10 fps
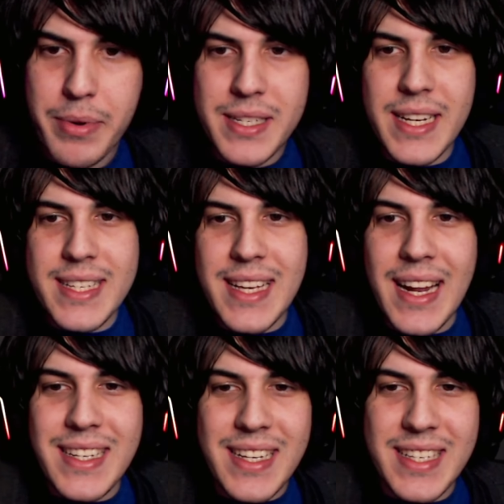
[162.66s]
But she still
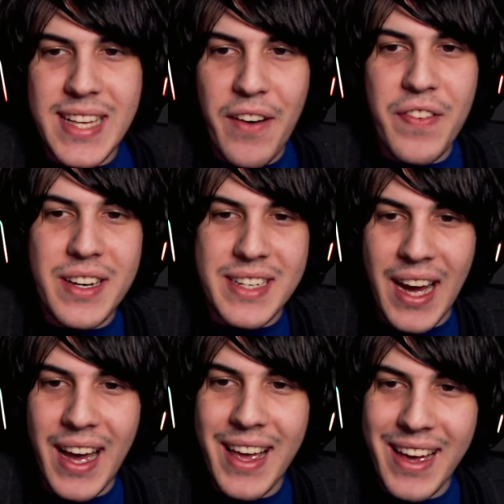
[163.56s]
had to suffer
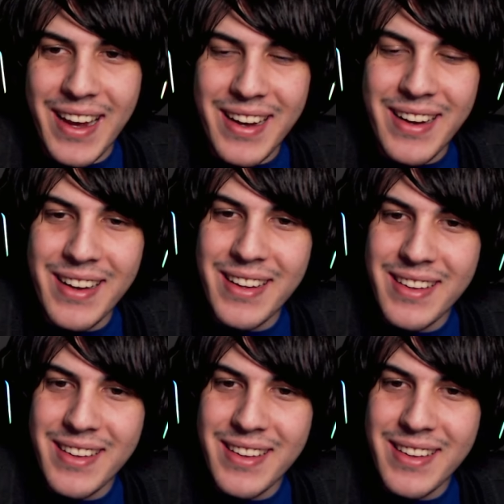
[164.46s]
dying.